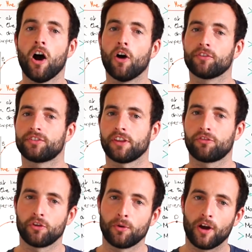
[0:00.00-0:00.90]
Obviously,
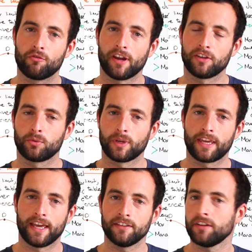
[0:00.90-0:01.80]
through a race
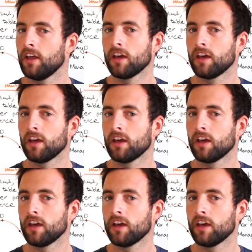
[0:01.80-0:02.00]
weekend,